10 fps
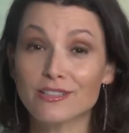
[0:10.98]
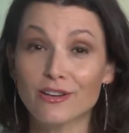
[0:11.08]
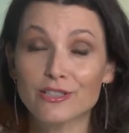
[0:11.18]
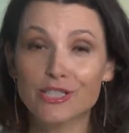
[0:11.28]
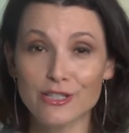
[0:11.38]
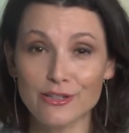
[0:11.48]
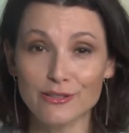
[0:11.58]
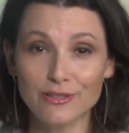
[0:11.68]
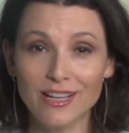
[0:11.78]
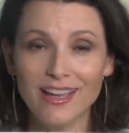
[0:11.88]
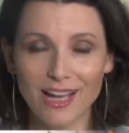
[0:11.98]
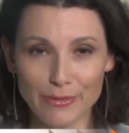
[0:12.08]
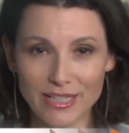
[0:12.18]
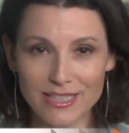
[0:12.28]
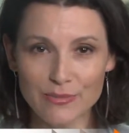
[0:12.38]
nod too.
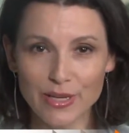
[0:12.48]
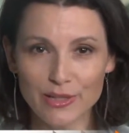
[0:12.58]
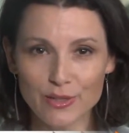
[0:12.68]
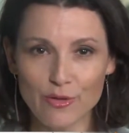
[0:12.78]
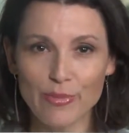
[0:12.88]
I'm Alison Bales for